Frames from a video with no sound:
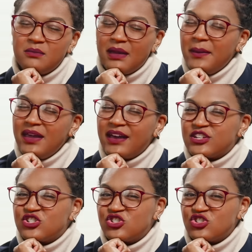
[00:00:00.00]
maybe I
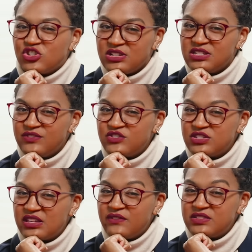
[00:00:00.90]
shouldn't have just
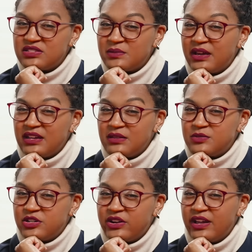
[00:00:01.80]
given some guy named
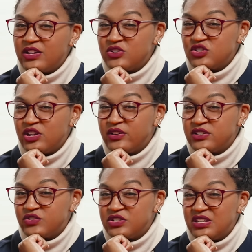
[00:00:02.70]
Jerry $800
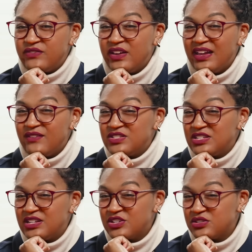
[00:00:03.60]
for a TV I haven't seen
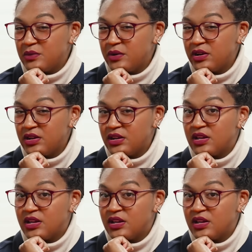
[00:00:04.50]
actually work,